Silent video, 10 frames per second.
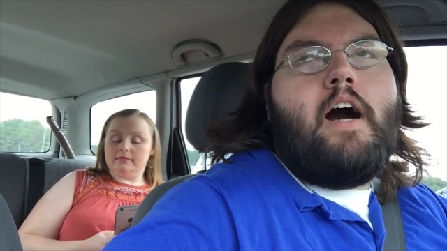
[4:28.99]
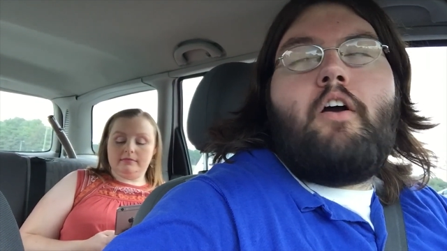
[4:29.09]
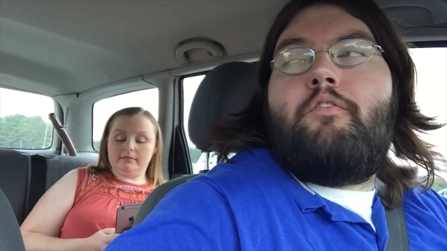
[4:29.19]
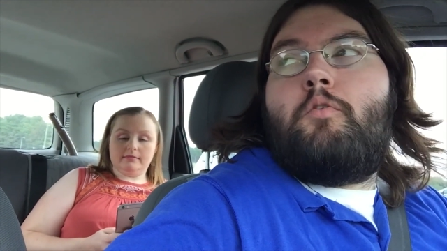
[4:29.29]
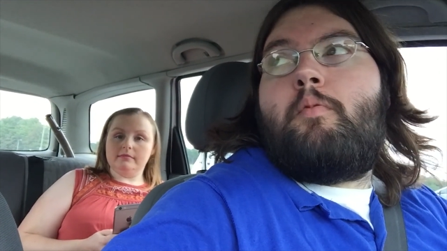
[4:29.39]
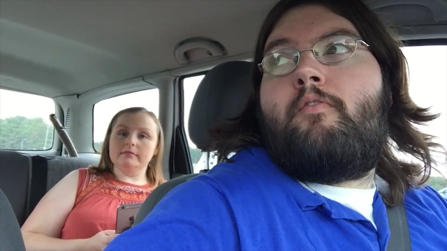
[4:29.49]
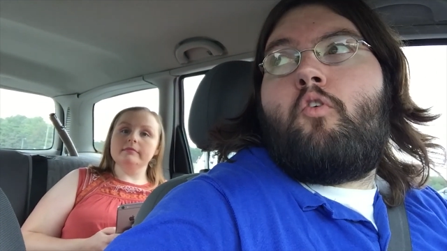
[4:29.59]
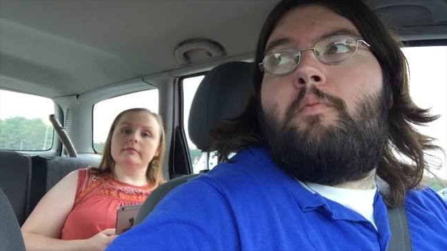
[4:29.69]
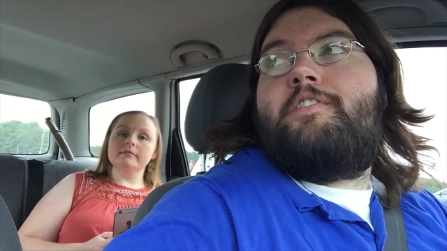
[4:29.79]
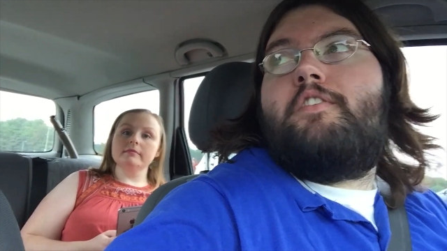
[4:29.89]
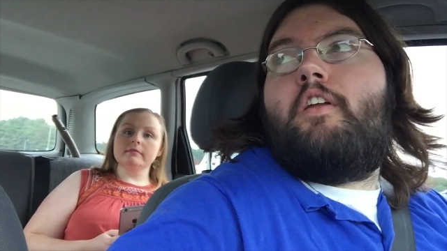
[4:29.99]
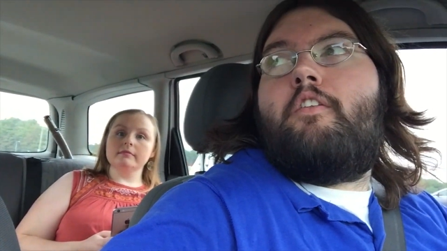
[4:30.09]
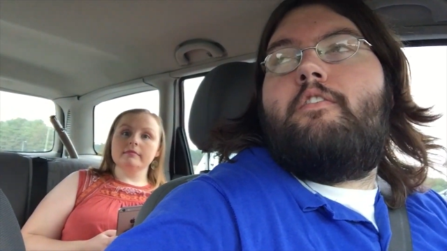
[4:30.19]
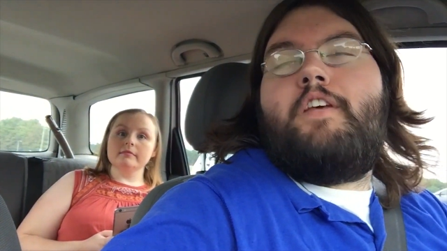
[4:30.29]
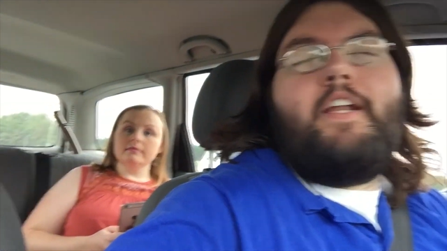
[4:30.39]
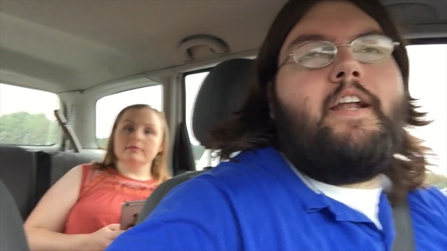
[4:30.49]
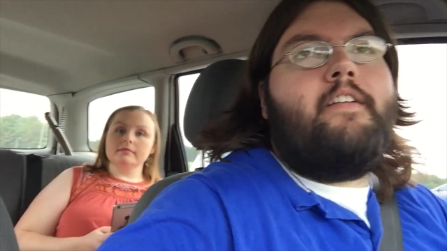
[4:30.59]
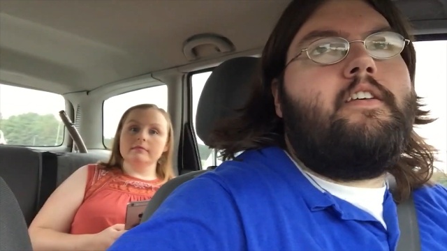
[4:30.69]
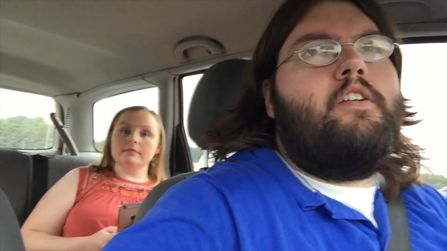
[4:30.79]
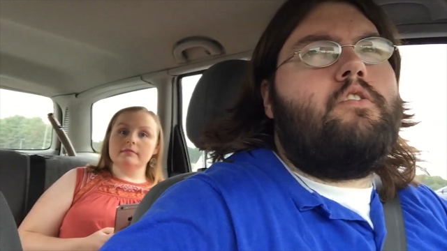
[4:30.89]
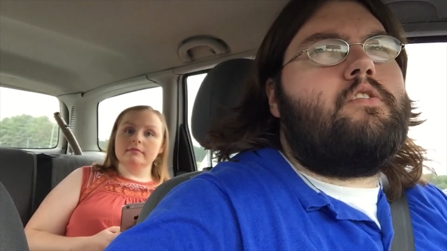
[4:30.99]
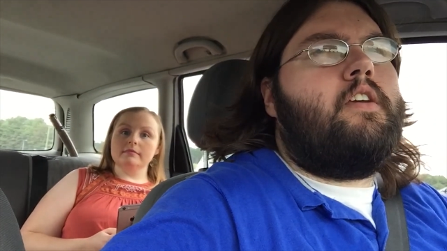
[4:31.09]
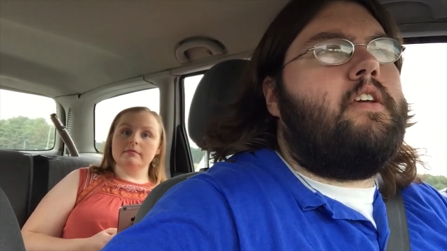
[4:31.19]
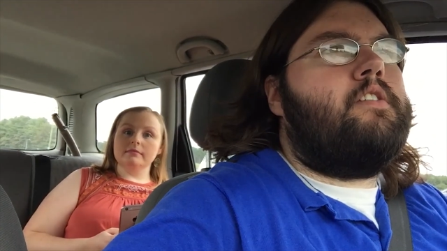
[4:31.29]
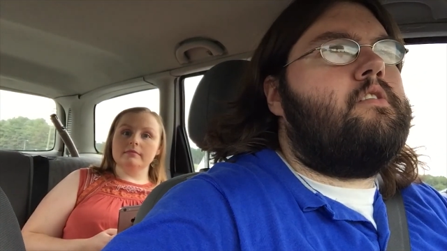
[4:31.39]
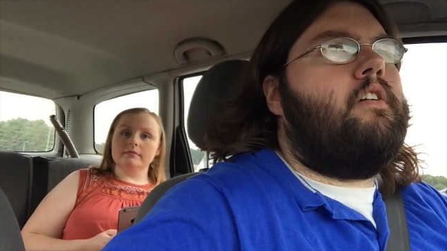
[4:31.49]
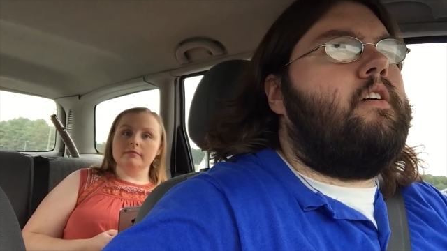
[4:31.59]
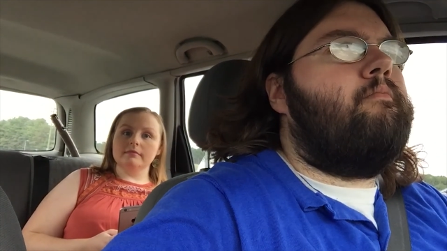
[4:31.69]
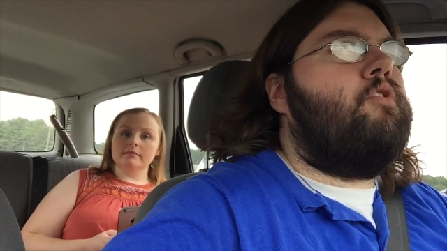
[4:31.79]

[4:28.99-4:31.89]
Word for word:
Speaker 1: I'll give your performance another 10 out of 10, just like yesterday.